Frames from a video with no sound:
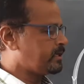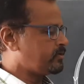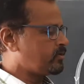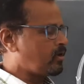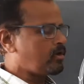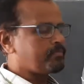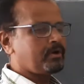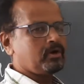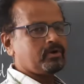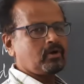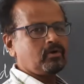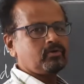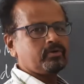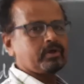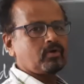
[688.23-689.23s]
normal
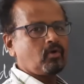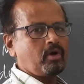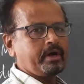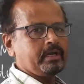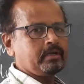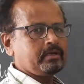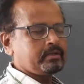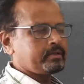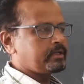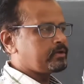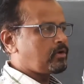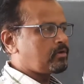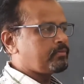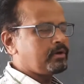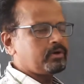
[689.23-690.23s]
drawn to the
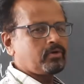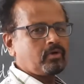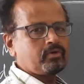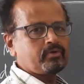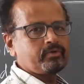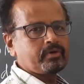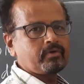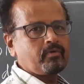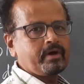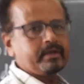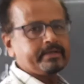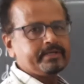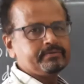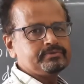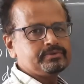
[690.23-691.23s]
coil,
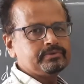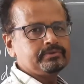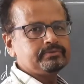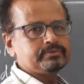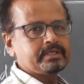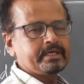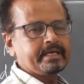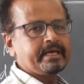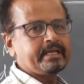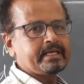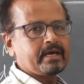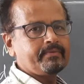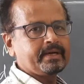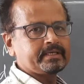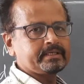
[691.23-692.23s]
gives you the
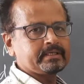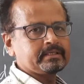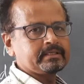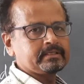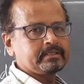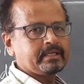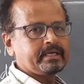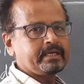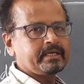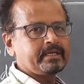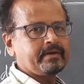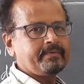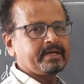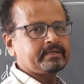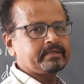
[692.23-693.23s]
area vector. The
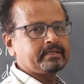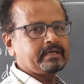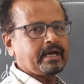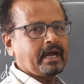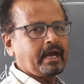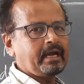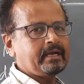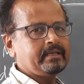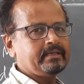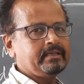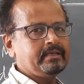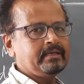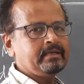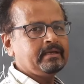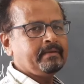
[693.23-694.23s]
area vector and
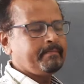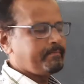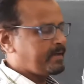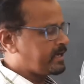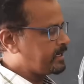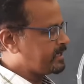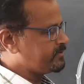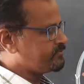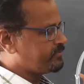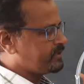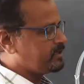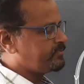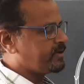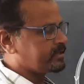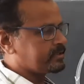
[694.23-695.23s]
the magnetic
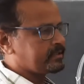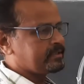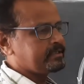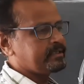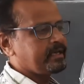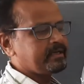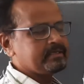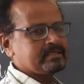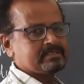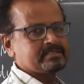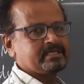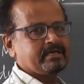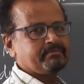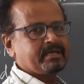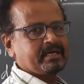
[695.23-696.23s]
field vector, they are in the
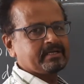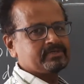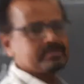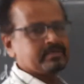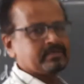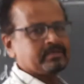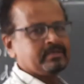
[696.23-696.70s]
same direction.